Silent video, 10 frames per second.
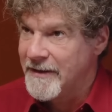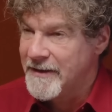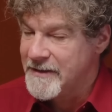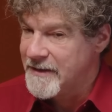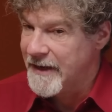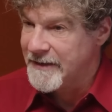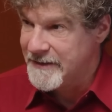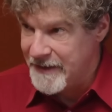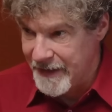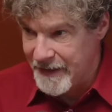it can
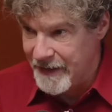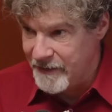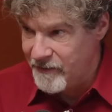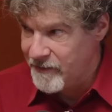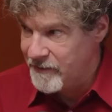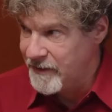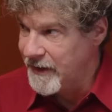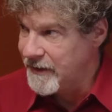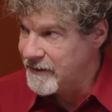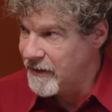take decades to
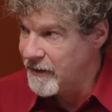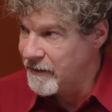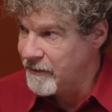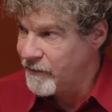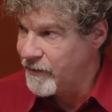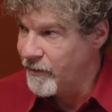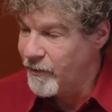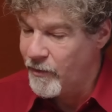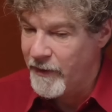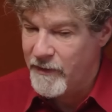get it done from
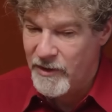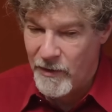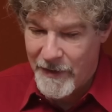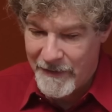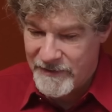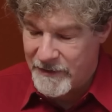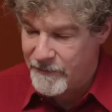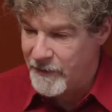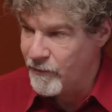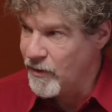the point that you have
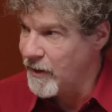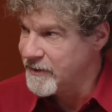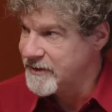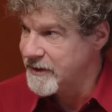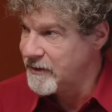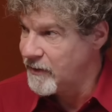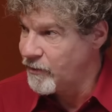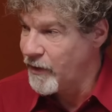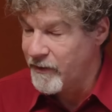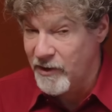something promising to the
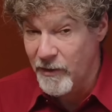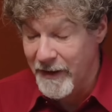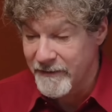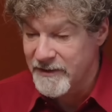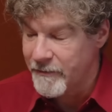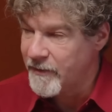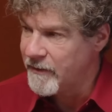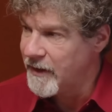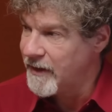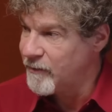point that you have
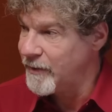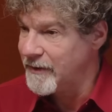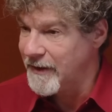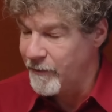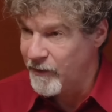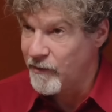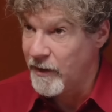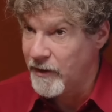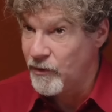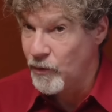something that has been
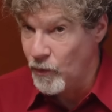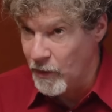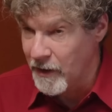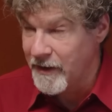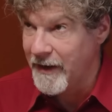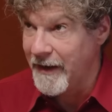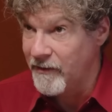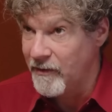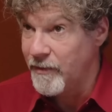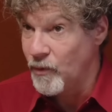demonstrated to work
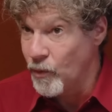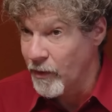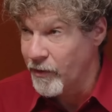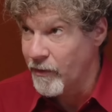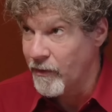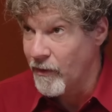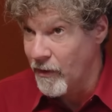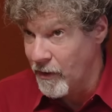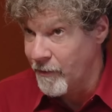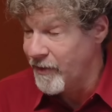and to be worth the
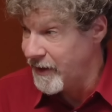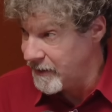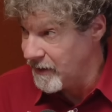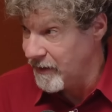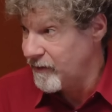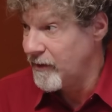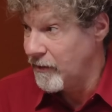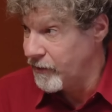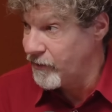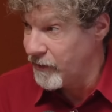harm that it does. And
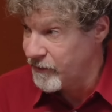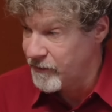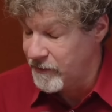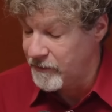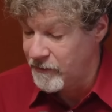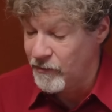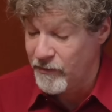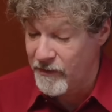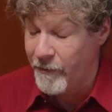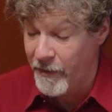all drugs do
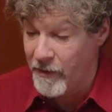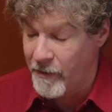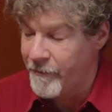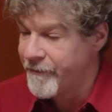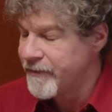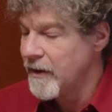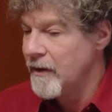some harm.